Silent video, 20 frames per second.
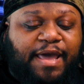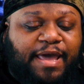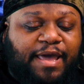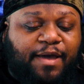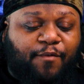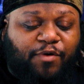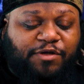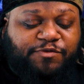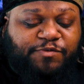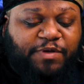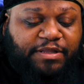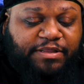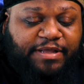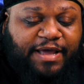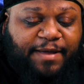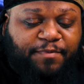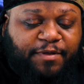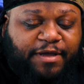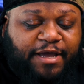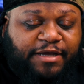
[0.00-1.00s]
And once we get
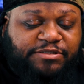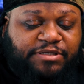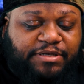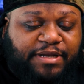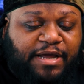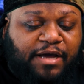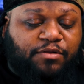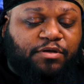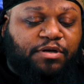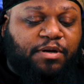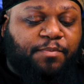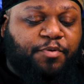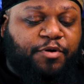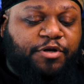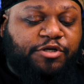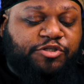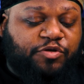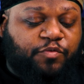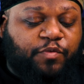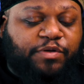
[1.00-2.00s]
the application downloaded, I'm
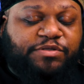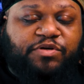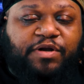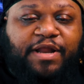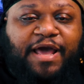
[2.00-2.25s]
pretty sure what's